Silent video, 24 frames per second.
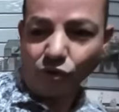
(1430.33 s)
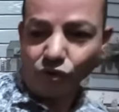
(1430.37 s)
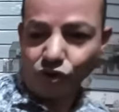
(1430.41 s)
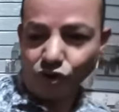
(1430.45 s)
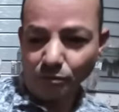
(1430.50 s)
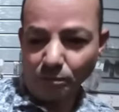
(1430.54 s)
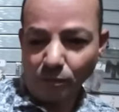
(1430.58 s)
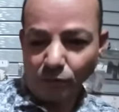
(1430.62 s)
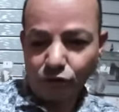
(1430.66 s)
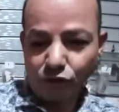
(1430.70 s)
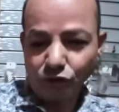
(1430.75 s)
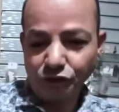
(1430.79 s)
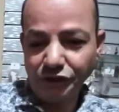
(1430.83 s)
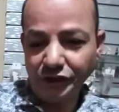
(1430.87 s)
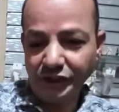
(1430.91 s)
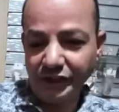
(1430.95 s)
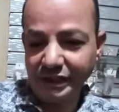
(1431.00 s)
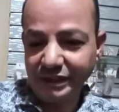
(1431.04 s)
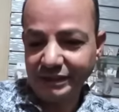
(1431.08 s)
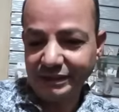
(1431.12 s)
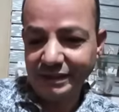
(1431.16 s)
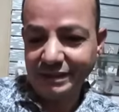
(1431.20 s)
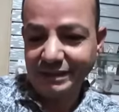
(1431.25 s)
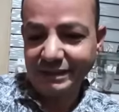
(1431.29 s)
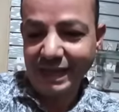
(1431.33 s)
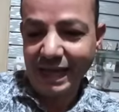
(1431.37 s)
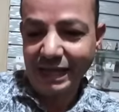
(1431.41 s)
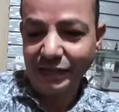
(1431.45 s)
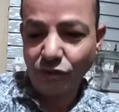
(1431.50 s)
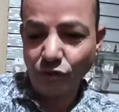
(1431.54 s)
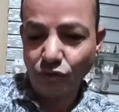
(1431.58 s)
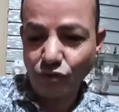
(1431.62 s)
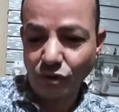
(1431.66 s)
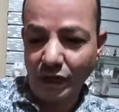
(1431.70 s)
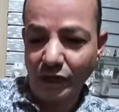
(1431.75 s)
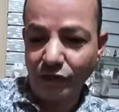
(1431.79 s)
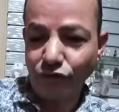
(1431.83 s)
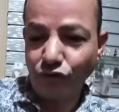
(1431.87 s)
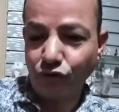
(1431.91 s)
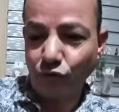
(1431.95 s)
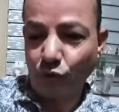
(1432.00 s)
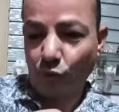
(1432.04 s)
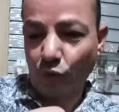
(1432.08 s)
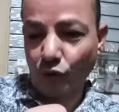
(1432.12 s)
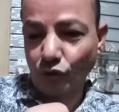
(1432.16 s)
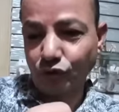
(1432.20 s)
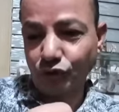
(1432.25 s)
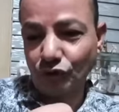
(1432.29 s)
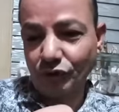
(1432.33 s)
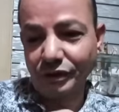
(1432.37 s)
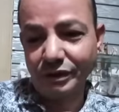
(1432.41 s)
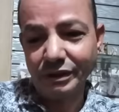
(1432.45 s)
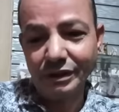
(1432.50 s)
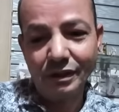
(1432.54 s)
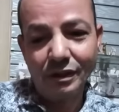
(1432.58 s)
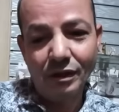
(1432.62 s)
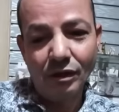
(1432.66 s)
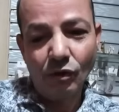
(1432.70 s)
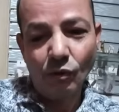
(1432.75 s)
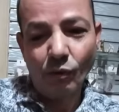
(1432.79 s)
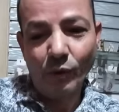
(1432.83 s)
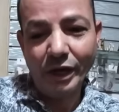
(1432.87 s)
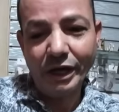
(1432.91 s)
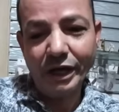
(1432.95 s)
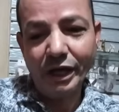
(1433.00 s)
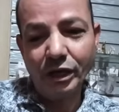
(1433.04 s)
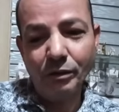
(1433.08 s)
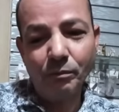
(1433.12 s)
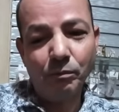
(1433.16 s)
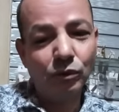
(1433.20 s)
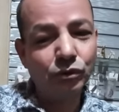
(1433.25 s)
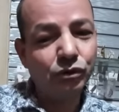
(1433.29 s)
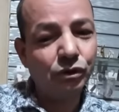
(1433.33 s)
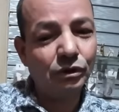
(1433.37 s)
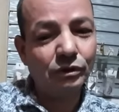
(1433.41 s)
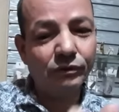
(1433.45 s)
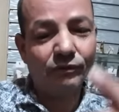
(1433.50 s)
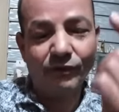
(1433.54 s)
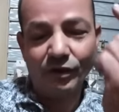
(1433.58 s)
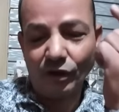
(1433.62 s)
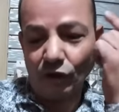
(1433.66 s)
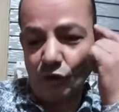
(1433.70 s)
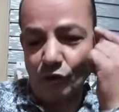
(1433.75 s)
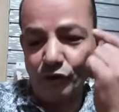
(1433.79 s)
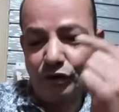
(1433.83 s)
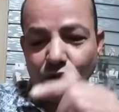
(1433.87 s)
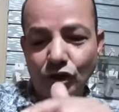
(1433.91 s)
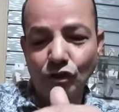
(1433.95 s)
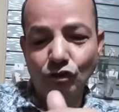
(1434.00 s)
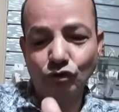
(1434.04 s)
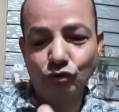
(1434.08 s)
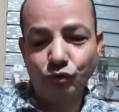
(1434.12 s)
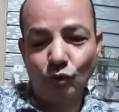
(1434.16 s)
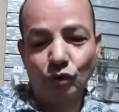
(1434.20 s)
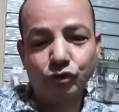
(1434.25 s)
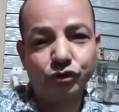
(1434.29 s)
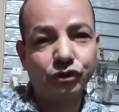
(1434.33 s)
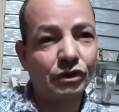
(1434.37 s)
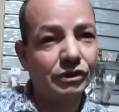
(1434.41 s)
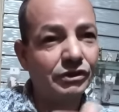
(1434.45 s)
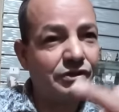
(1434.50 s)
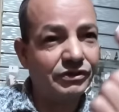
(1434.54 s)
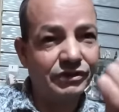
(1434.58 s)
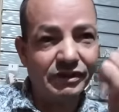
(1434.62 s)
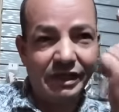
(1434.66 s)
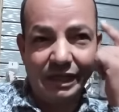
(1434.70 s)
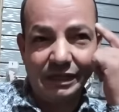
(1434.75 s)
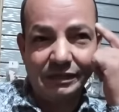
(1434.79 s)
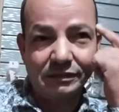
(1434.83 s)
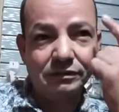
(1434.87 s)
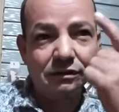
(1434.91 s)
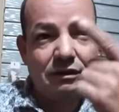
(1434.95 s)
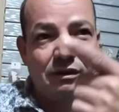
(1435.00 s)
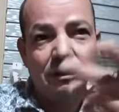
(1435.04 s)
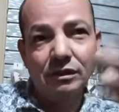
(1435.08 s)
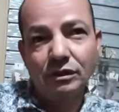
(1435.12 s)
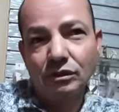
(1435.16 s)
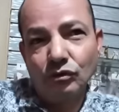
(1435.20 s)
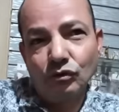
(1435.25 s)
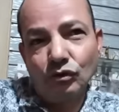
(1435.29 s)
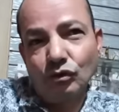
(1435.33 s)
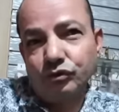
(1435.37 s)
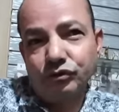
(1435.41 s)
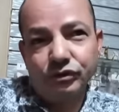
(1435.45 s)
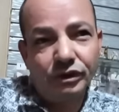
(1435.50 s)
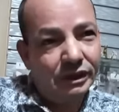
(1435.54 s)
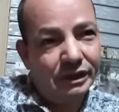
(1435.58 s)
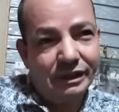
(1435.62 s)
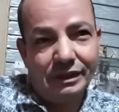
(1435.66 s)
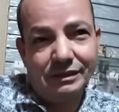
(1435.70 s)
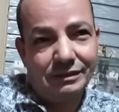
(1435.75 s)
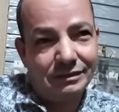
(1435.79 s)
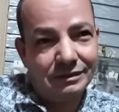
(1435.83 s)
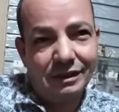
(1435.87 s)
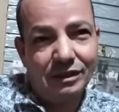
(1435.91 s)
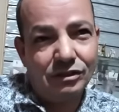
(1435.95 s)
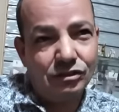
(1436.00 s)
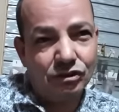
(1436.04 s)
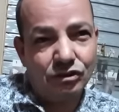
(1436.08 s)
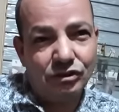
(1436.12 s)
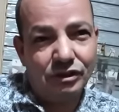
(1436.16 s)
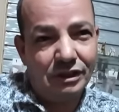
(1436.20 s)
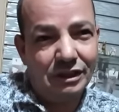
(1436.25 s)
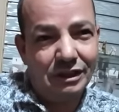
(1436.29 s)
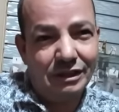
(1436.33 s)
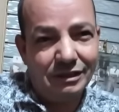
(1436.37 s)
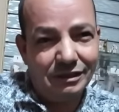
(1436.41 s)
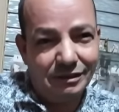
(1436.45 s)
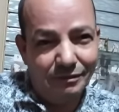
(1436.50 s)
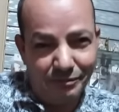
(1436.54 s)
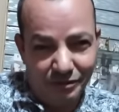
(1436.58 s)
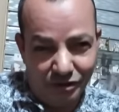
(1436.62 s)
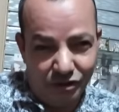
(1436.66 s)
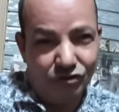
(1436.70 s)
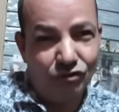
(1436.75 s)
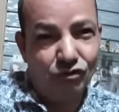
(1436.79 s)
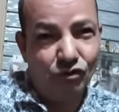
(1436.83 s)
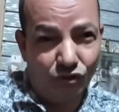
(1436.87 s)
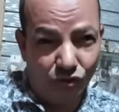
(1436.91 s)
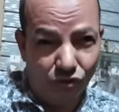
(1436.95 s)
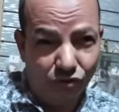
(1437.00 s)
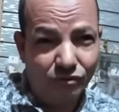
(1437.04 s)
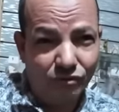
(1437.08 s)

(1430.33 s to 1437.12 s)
Because he put it here, the statues and the water. Why he put it the pharaonic in the water inside? Not it's just a little bit, you know?